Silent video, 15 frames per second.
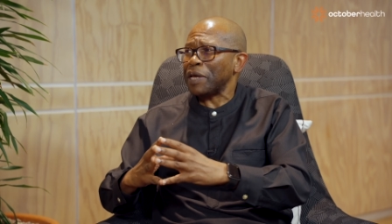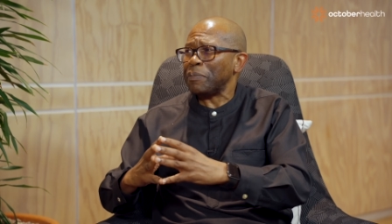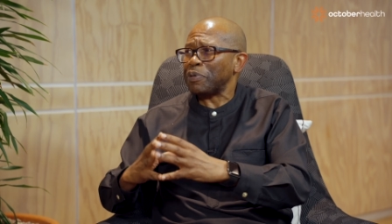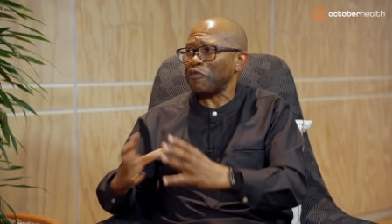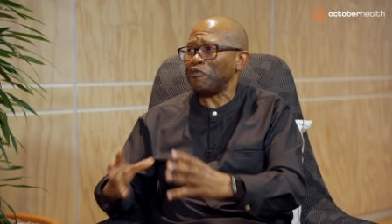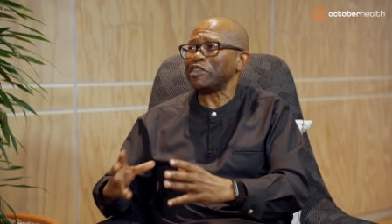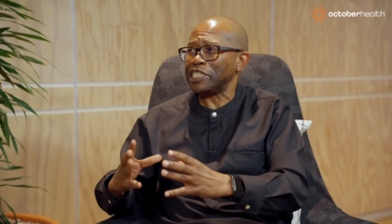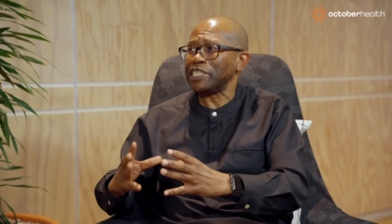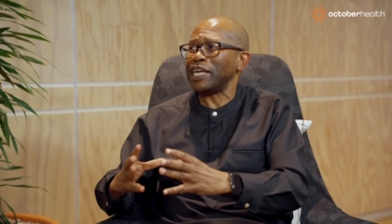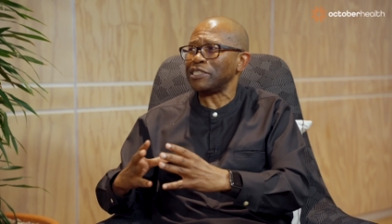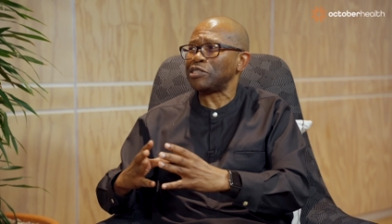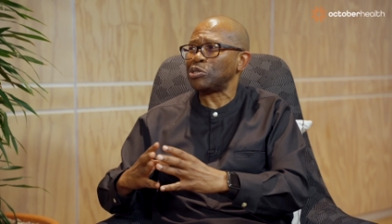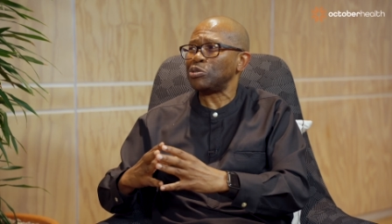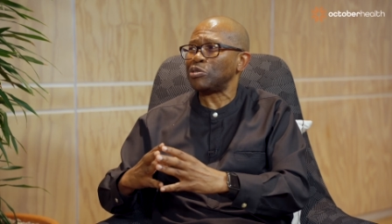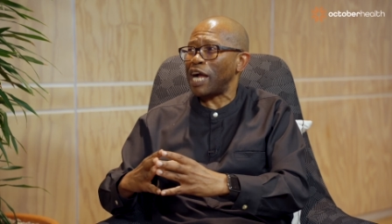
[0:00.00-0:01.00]

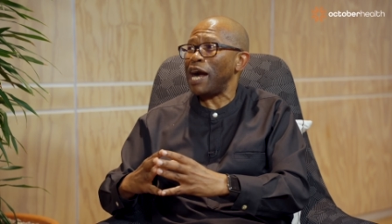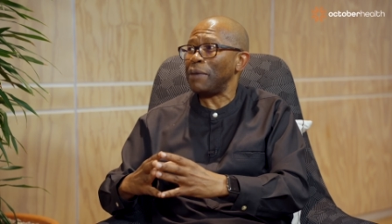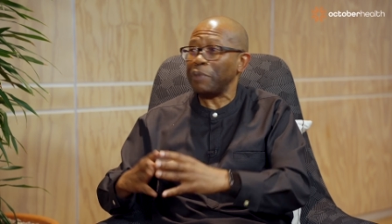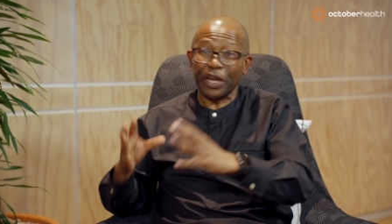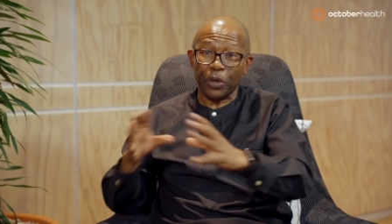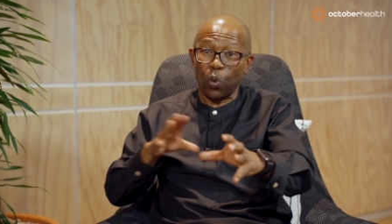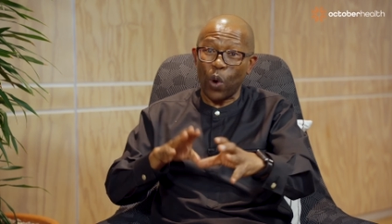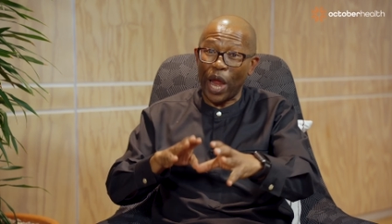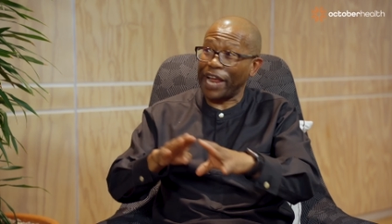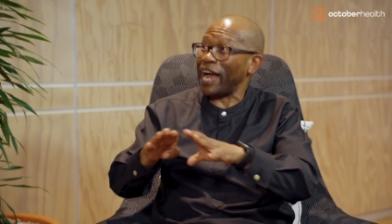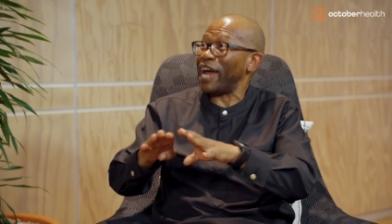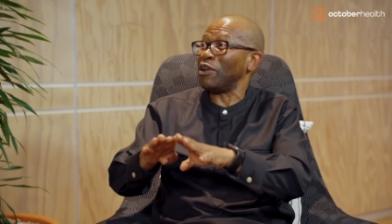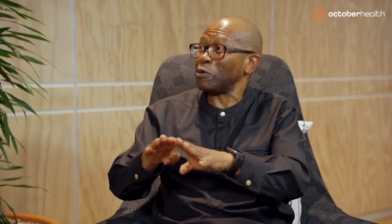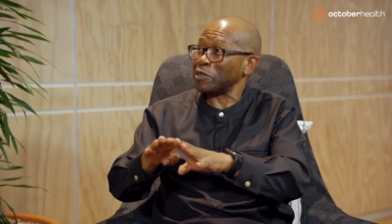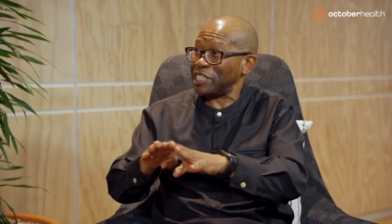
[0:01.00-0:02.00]
professionals to come and work
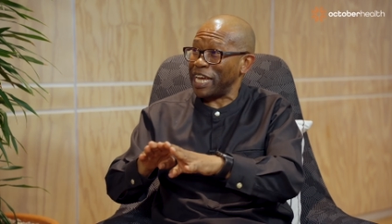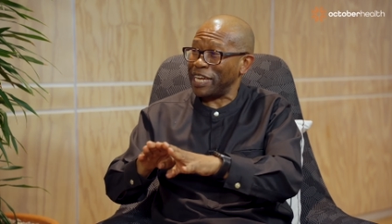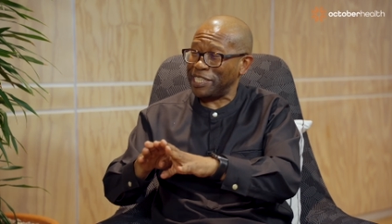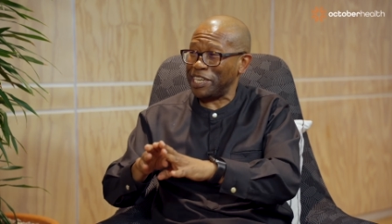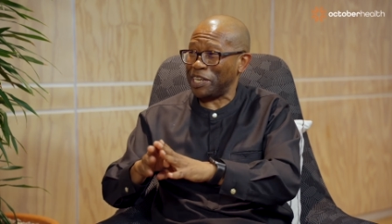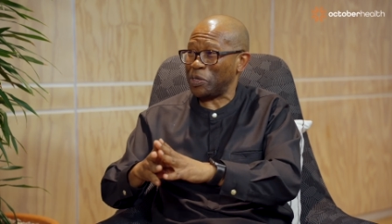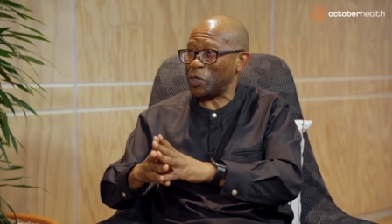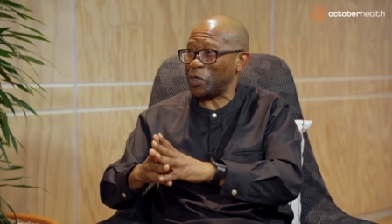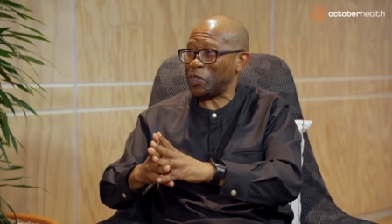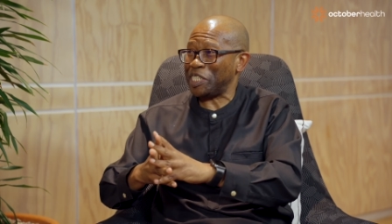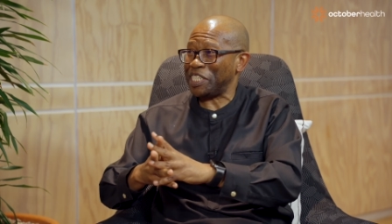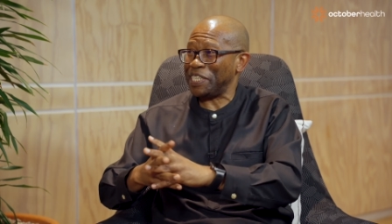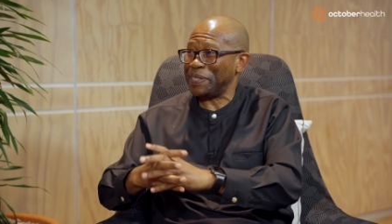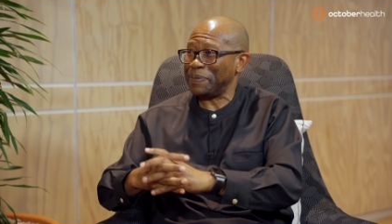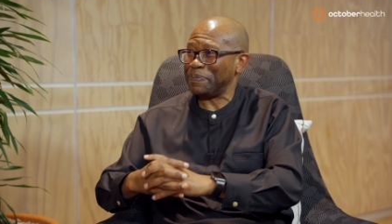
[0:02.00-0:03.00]
alongside
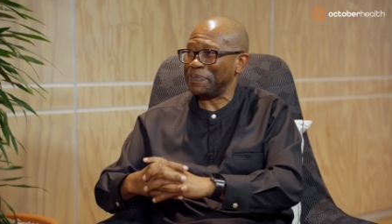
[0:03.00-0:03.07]
technology.